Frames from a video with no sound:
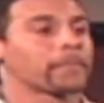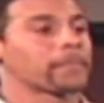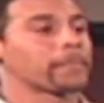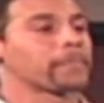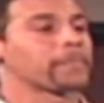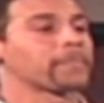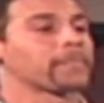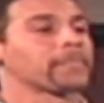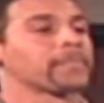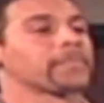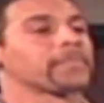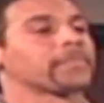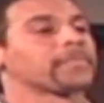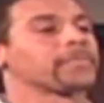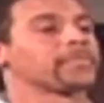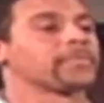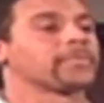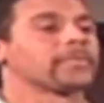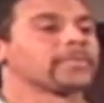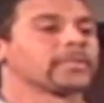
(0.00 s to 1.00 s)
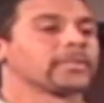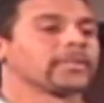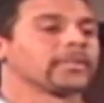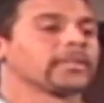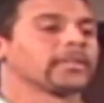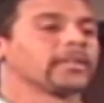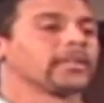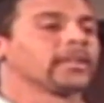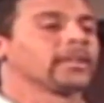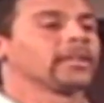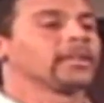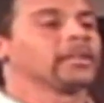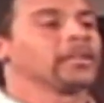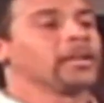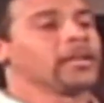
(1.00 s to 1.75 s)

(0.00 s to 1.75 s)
(silence)